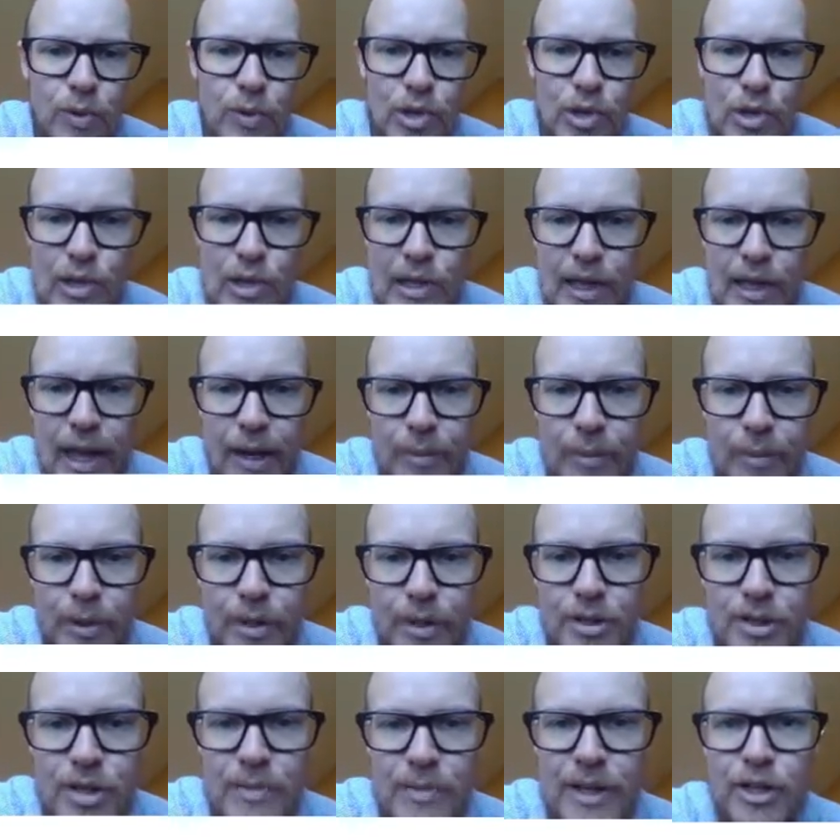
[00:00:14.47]
We should label
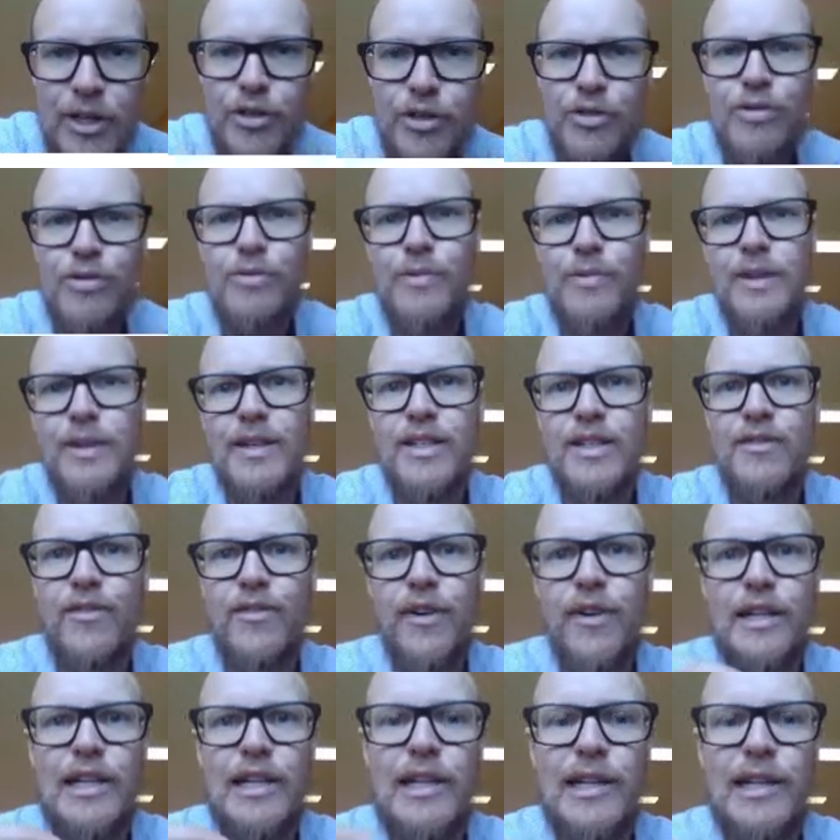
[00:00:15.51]
it to make sure it's
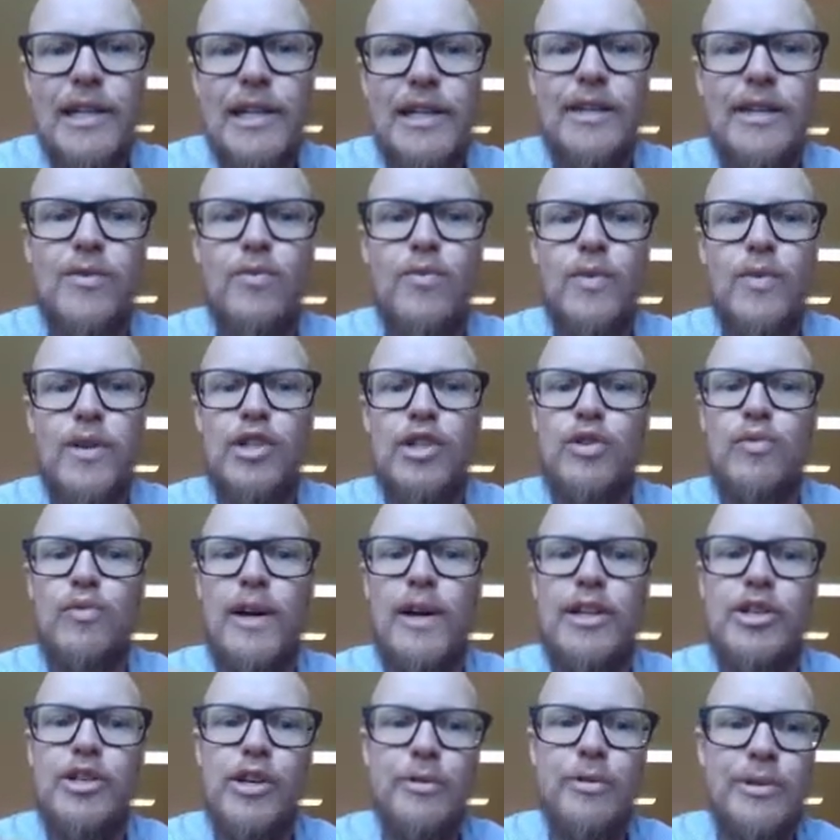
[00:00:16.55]
very clear which
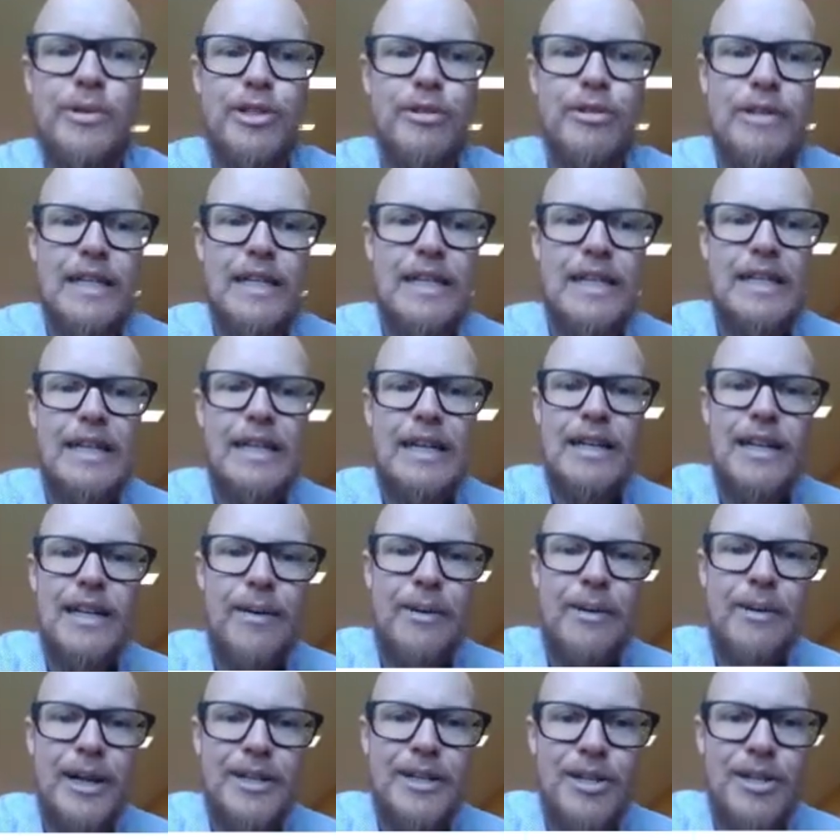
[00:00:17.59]
ratio we're doing.
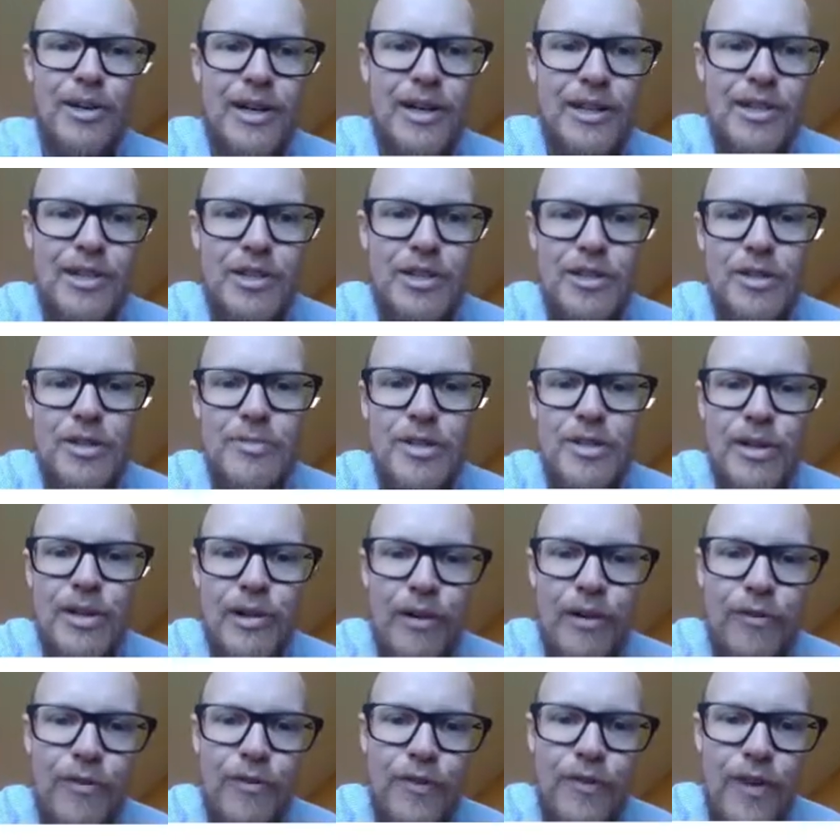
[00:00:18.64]
Lemonade to ice cubes, there
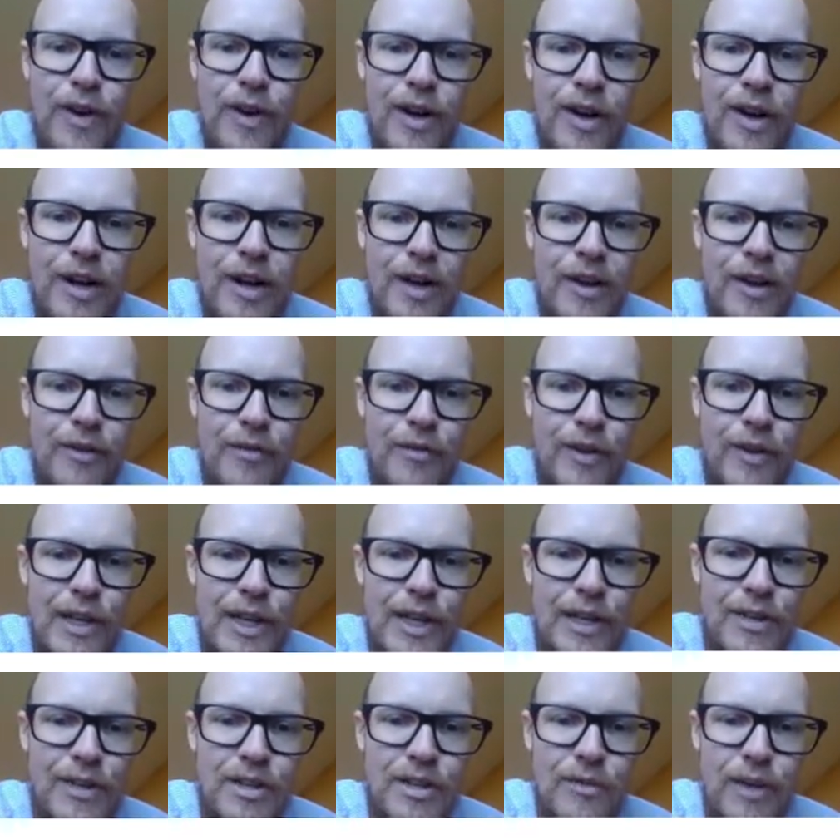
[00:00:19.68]
are 5
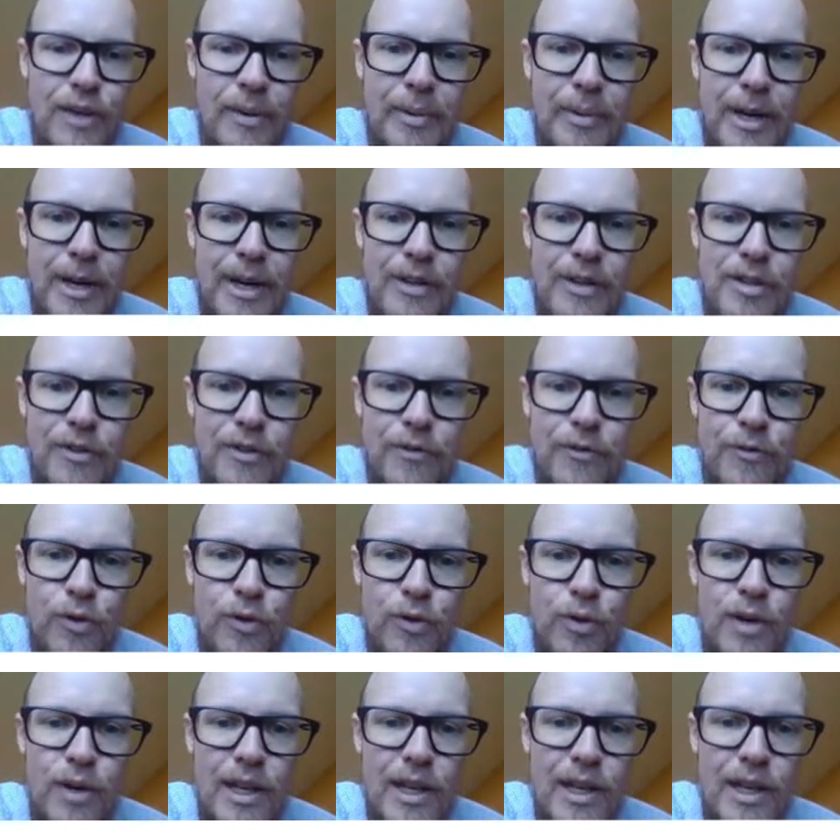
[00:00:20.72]
litres of lemonade to
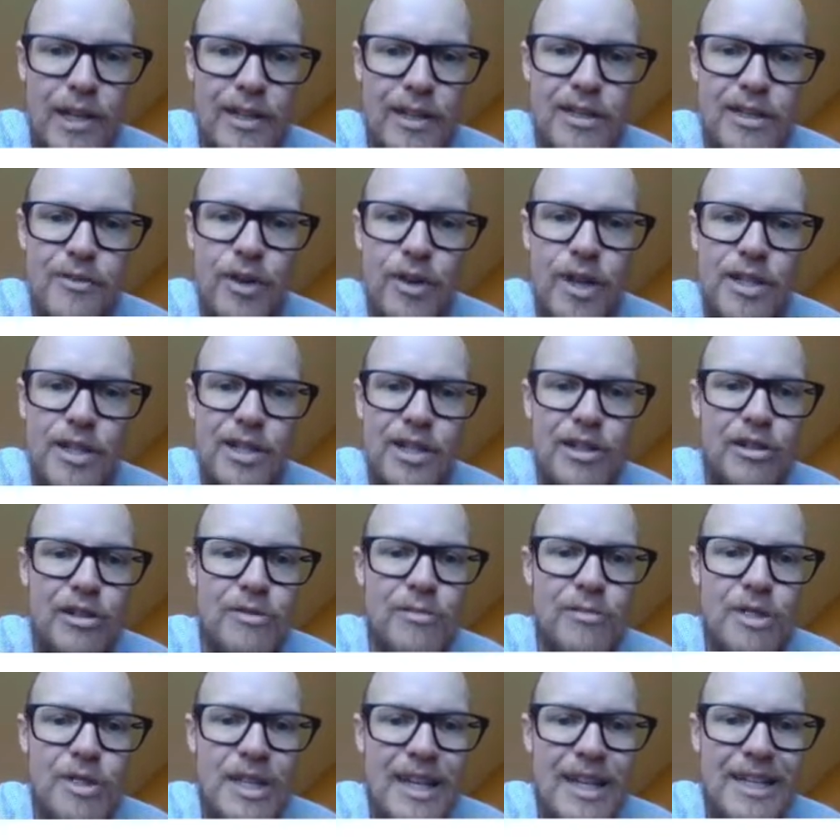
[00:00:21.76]
4 litres of ice
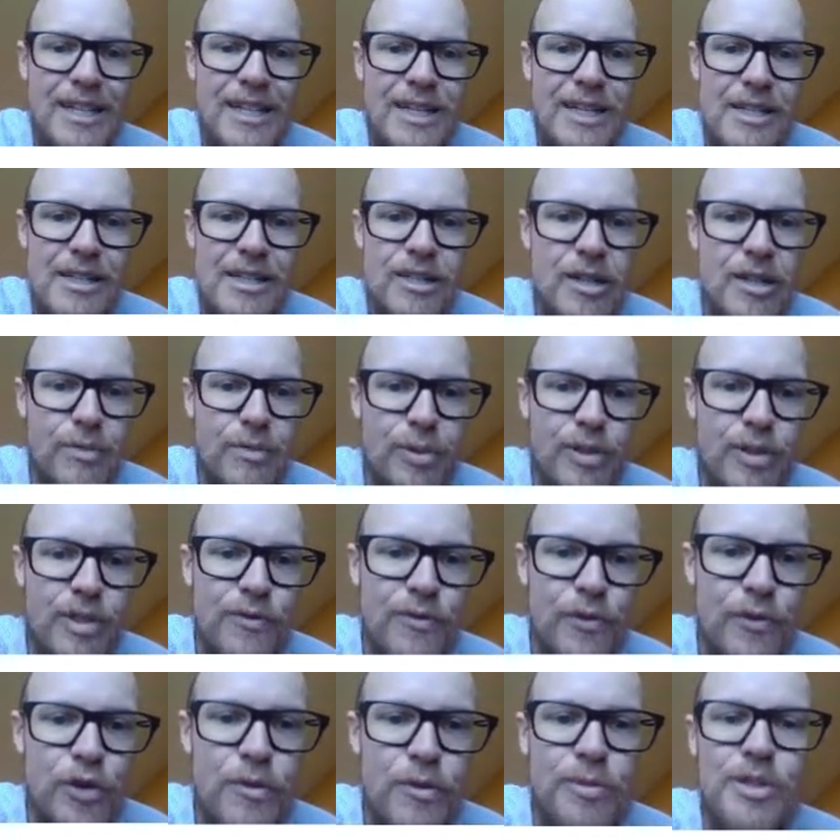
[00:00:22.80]
cubes. That is in simplest
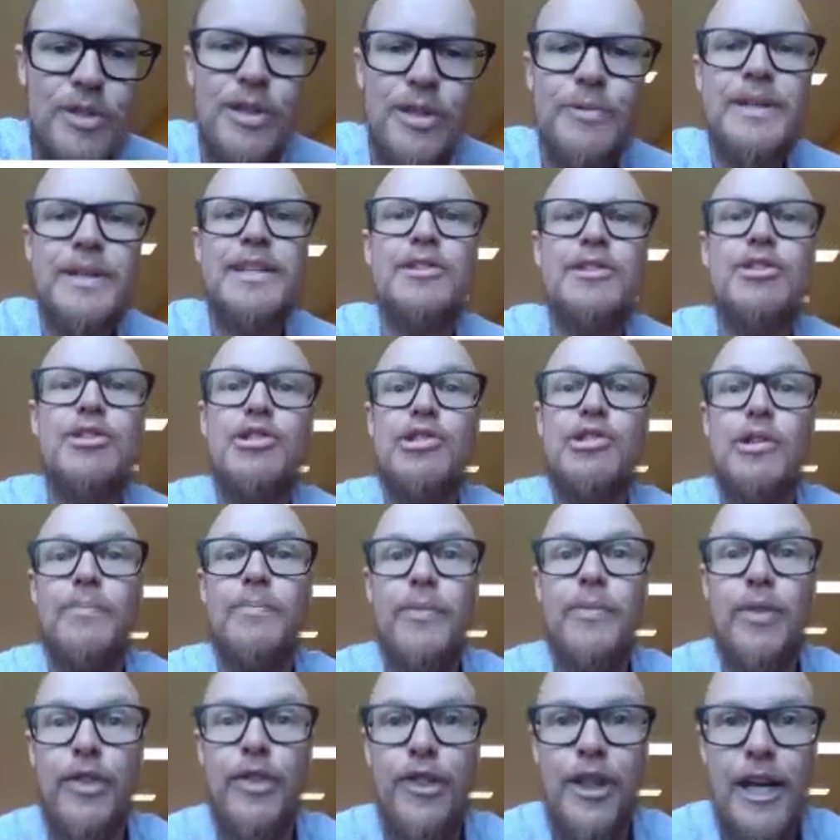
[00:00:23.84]
form, so we can stop
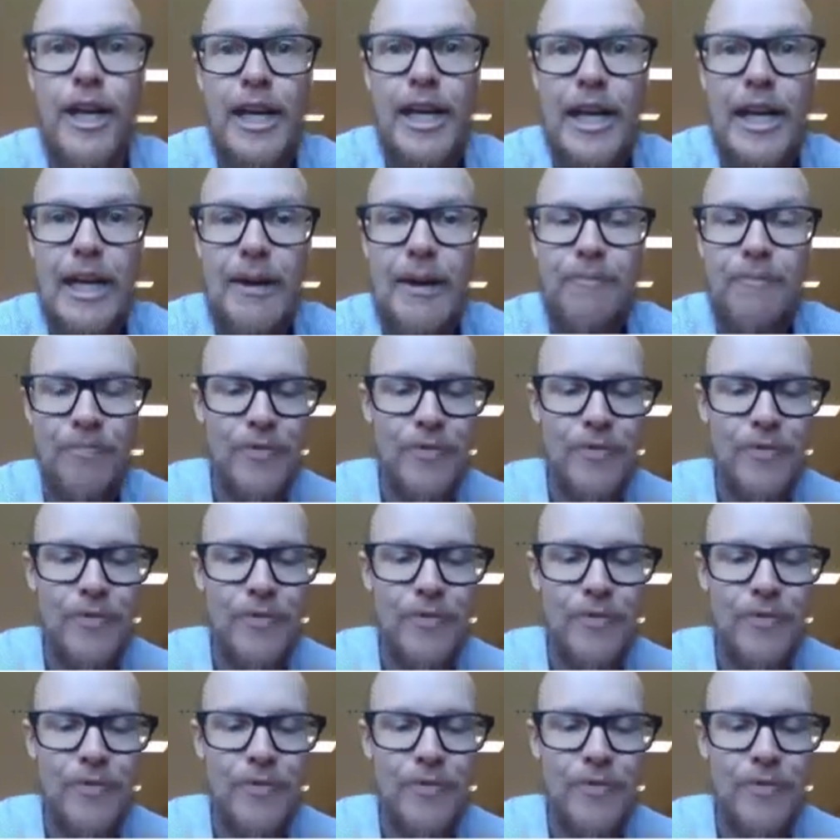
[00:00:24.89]
there.